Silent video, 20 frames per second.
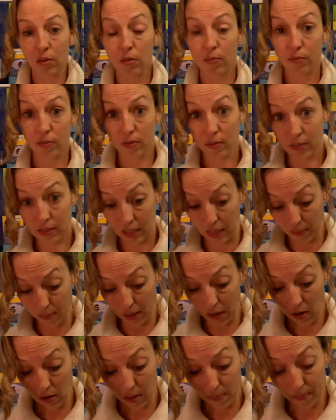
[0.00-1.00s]
We've skip
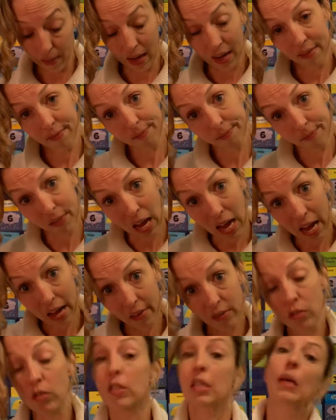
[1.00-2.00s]
counted by
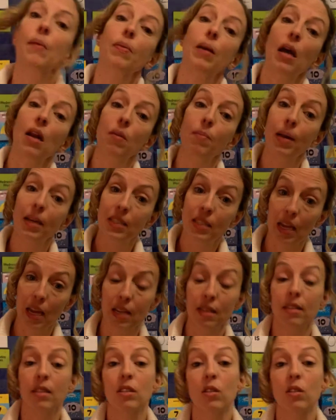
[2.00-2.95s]
5s, skip counted by 10s.